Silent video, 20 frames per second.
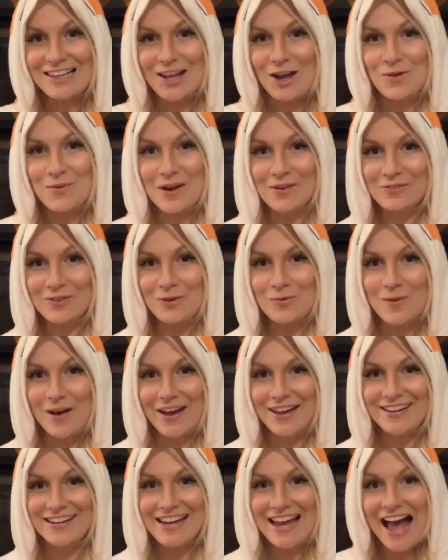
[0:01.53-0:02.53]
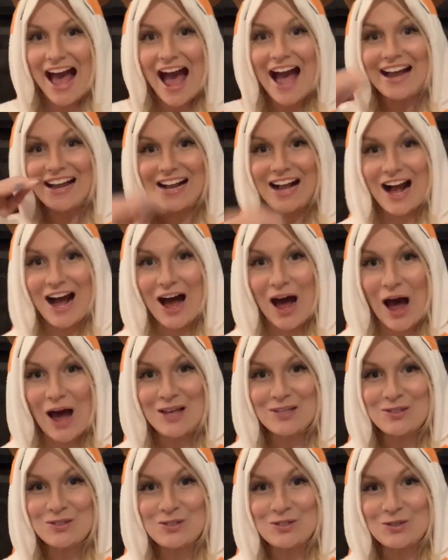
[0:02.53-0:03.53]
Hello everyone,
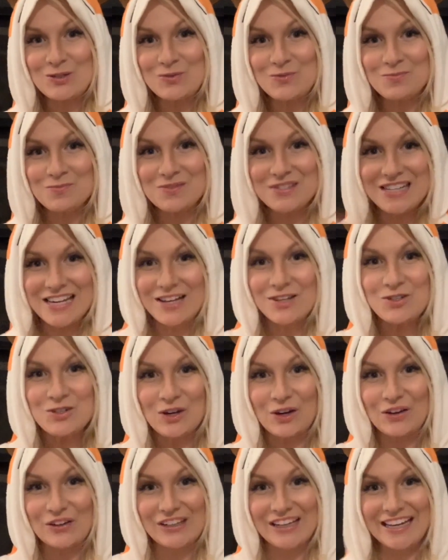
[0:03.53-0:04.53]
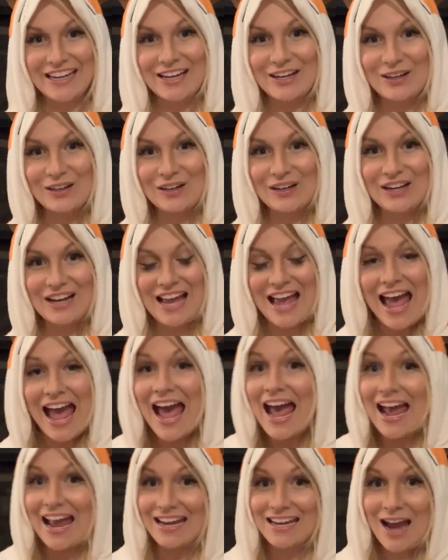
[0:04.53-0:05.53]
Costume Teacher here,
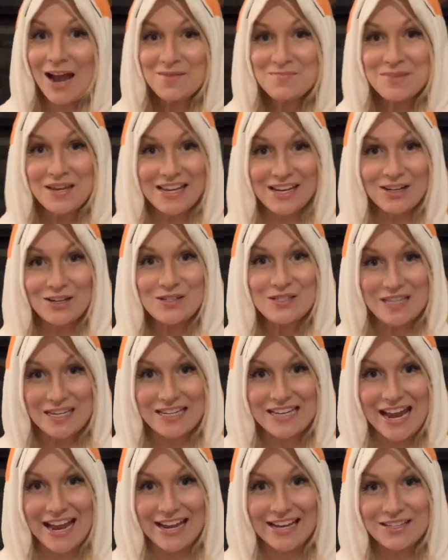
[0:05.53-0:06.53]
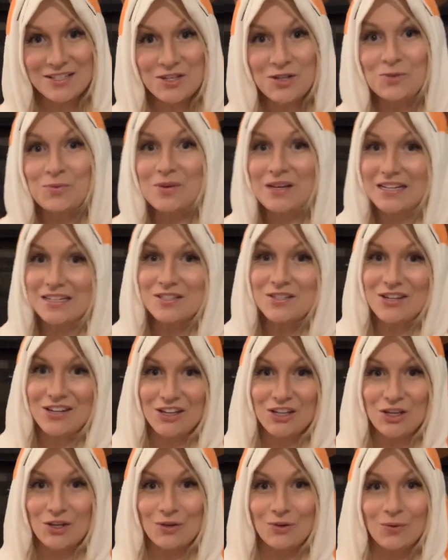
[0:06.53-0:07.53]
and I'm here today to read to
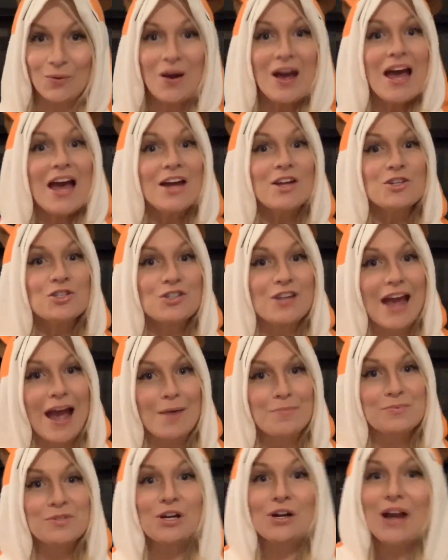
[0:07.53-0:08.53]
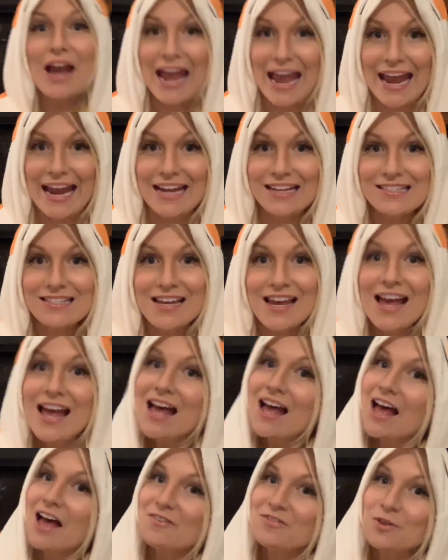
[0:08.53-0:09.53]
you Chapter 8
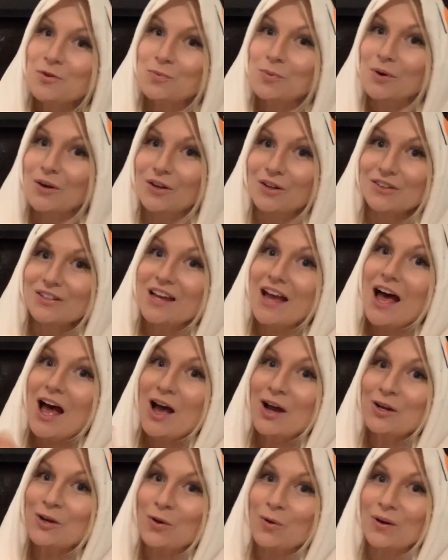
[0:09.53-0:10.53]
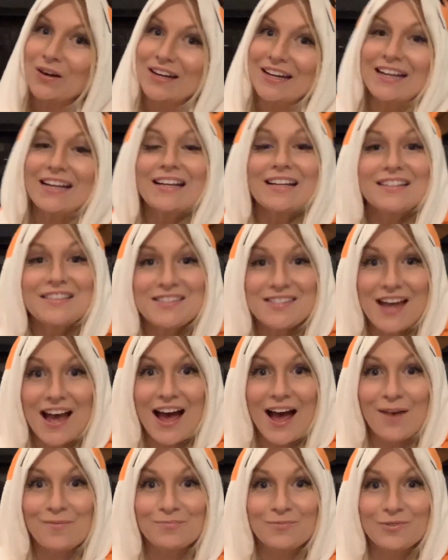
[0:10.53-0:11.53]
of The World According to
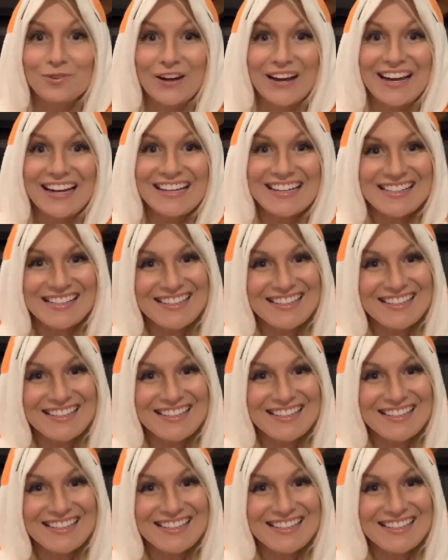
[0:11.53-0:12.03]
Humphrey.